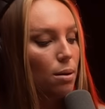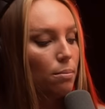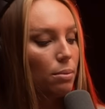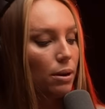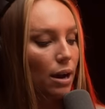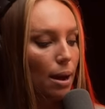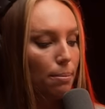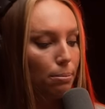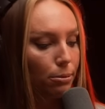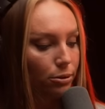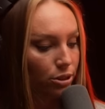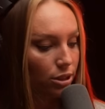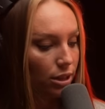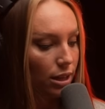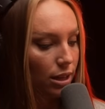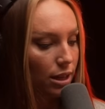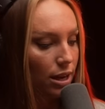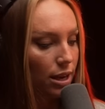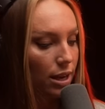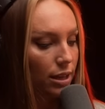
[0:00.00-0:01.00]
But I
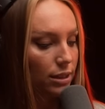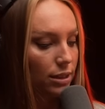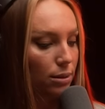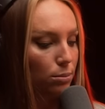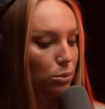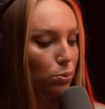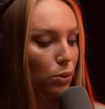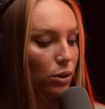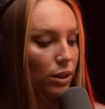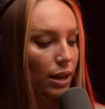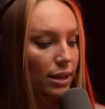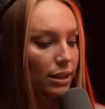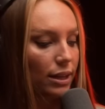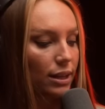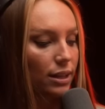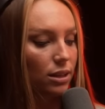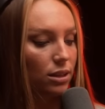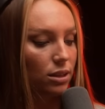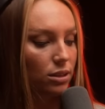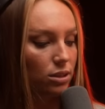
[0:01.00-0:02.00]
personally think it seems more
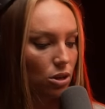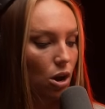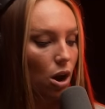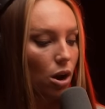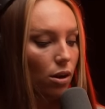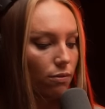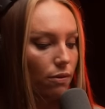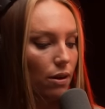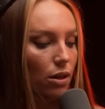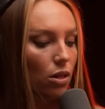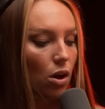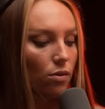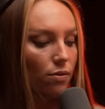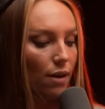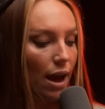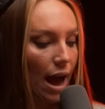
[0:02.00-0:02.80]
likely that the sock fell off